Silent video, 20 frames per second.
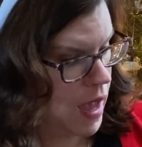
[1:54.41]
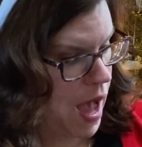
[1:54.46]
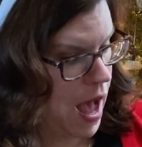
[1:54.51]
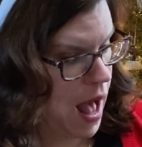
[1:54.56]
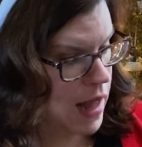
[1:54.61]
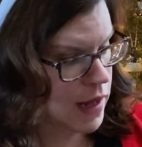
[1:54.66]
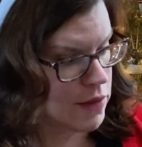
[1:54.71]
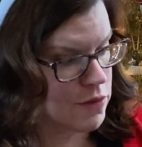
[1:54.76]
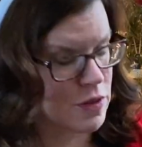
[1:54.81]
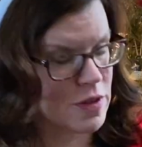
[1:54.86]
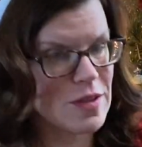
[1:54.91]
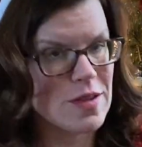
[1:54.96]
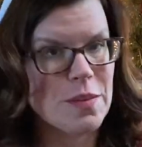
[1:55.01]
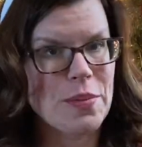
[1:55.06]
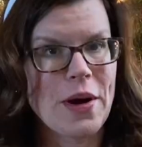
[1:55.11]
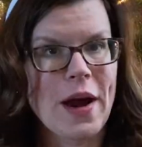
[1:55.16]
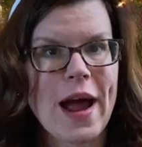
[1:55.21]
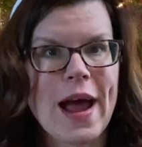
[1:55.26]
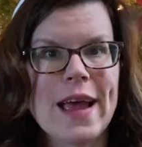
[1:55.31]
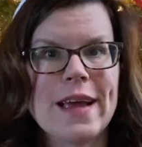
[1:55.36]
Olive was
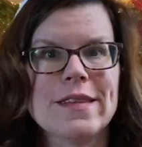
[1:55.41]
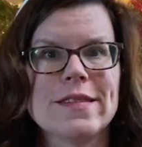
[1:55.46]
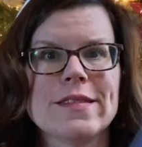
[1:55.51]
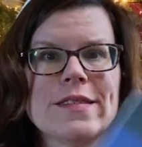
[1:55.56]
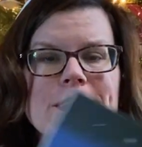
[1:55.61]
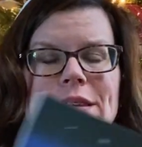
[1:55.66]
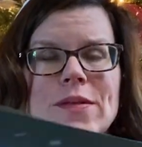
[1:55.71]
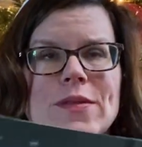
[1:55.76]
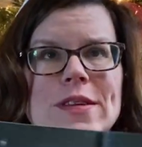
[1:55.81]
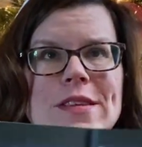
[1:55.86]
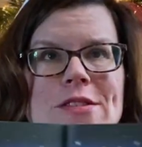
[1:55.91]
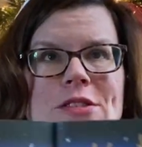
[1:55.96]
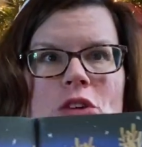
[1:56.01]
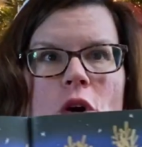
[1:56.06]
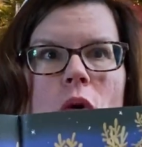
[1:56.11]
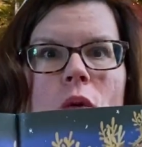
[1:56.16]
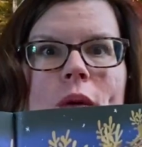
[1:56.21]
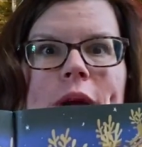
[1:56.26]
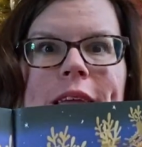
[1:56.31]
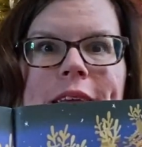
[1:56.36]
surprised. It was
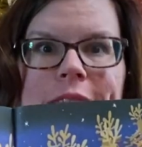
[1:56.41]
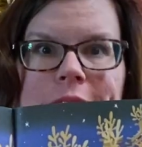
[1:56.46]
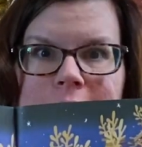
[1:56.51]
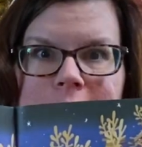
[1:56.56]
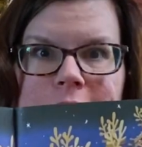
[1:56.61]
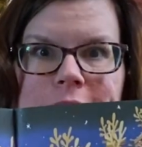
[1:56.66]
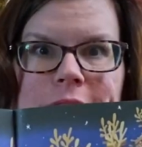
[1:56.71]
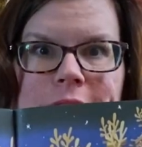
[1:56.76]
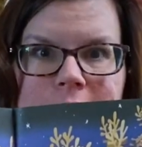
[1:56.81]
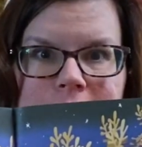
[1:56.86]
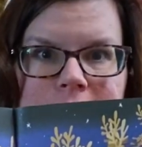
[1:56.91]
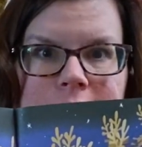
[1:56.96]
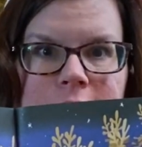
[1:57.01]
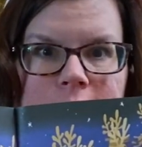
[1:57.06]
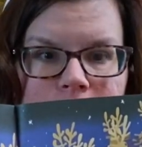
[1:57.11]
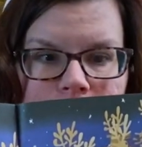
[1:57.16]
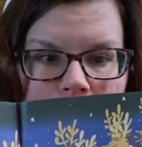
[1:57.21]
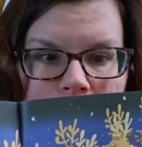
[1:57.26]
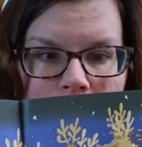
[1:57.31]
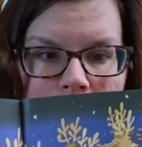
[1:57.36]
so easy to
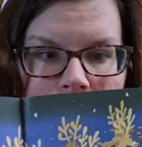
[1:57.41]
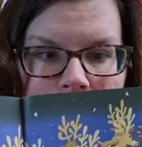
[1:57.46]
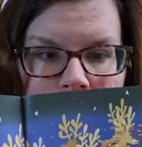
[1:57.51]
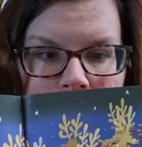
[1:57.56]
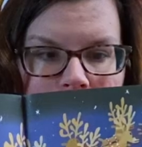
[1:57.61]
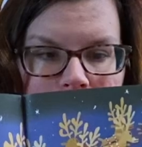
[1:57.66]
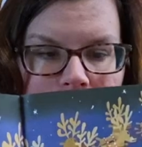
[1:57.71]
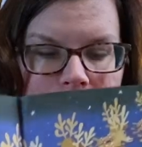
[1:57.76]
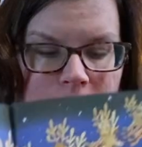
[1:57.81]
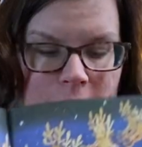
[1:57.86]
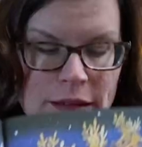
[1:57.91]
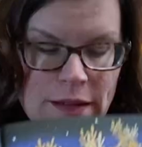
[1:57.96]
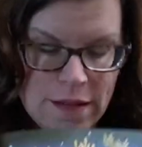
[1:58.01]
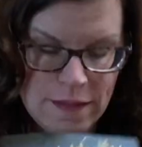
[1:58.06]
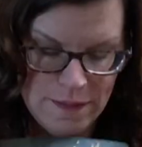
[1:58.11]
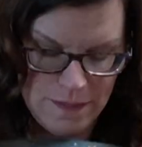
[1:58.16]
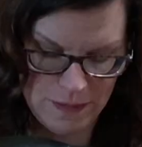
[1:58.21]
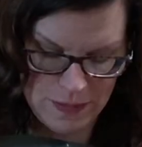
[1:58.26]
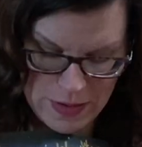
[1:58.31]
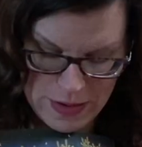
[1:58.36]
fly.
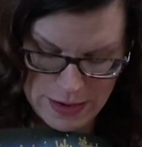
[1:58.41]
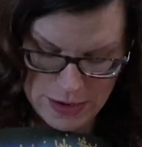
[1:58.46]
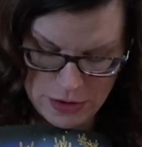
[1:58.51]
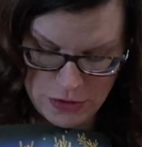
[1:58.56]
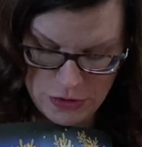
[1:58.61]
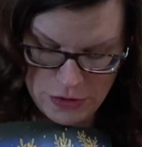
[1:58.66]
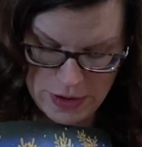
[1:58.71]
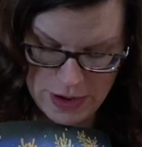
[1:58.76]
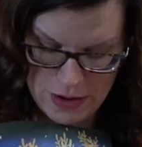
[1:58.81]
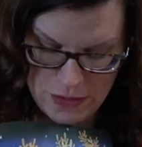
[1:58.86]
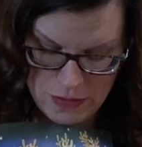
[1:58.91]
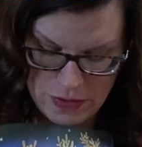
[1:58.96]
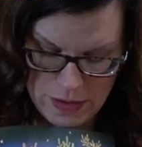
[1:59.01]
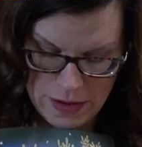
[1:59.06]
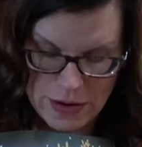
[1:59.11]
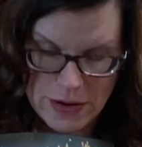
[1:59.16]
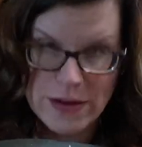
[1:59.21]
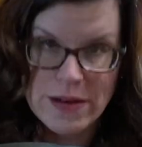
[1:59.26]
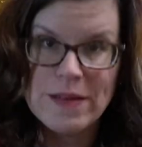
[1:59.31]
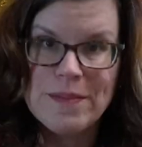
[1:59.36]
Look at her down
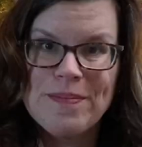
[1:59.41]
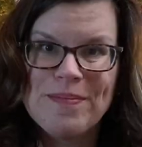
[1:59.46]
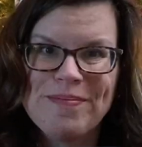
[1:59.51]
there.